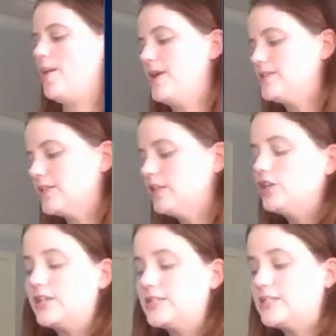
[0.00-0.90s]
As a little
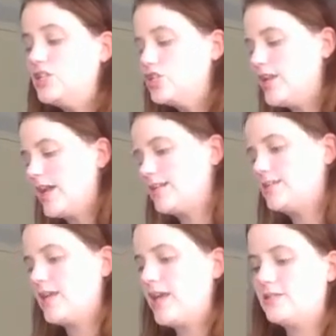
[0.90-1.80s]
extension
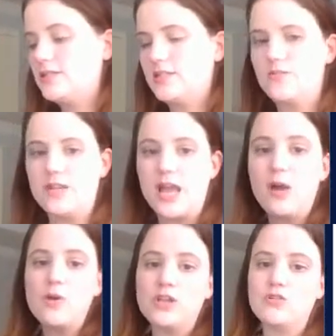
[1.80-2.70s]
activity, I
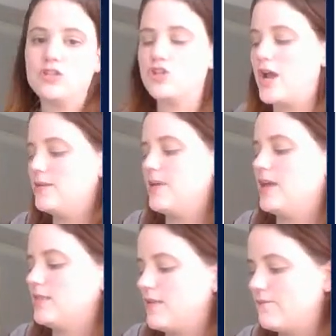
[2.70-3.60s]
want you to try to
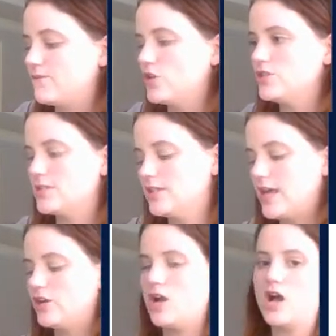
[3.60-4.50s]
make the first
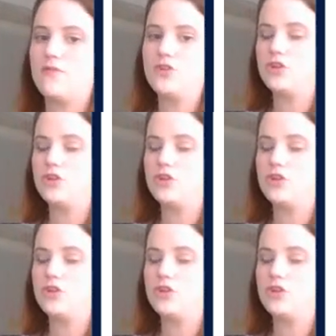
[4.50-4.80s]
letter of your